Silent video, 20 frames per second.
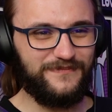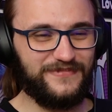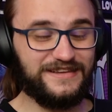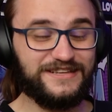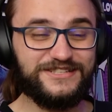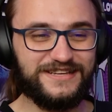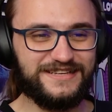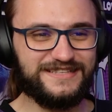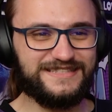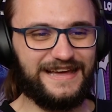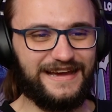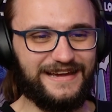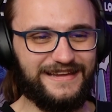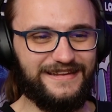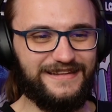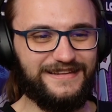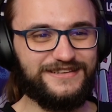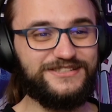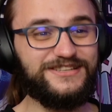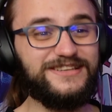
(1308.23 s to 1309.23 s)
She's
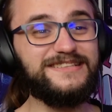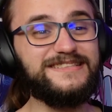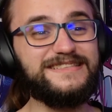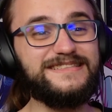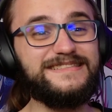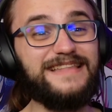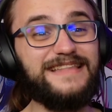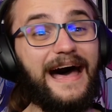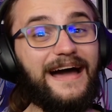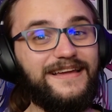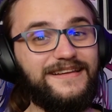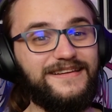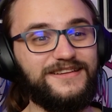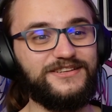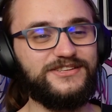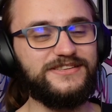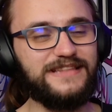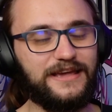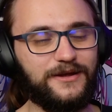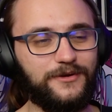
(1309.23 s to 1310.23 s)
tiny. She's tiny.
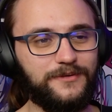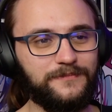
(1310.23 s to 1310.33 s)
She's like